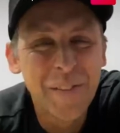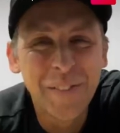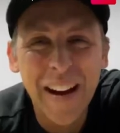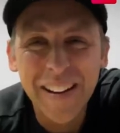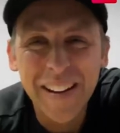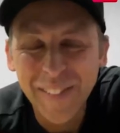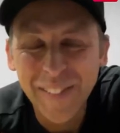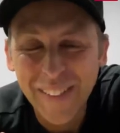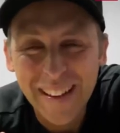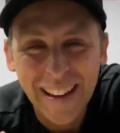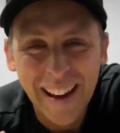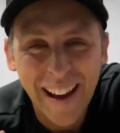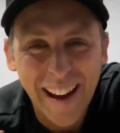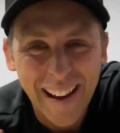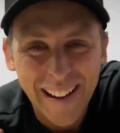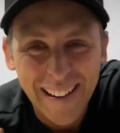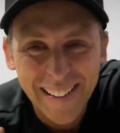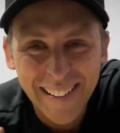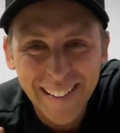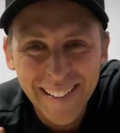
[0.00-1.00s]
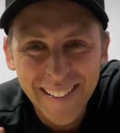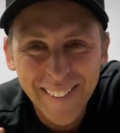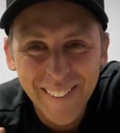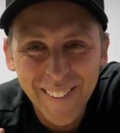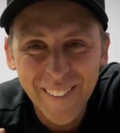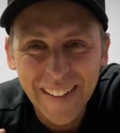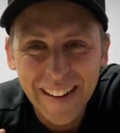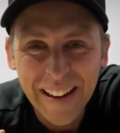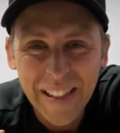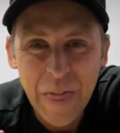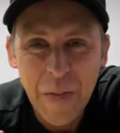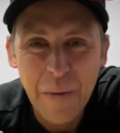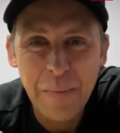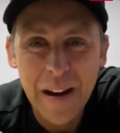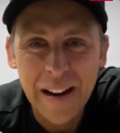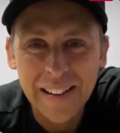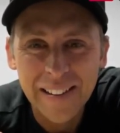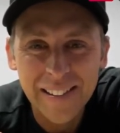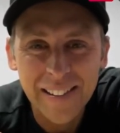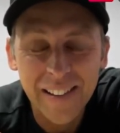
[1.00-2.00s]
the best we can. We're getting the
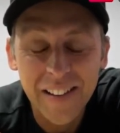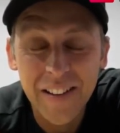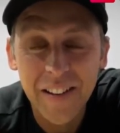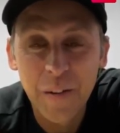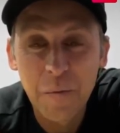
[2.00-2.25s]
best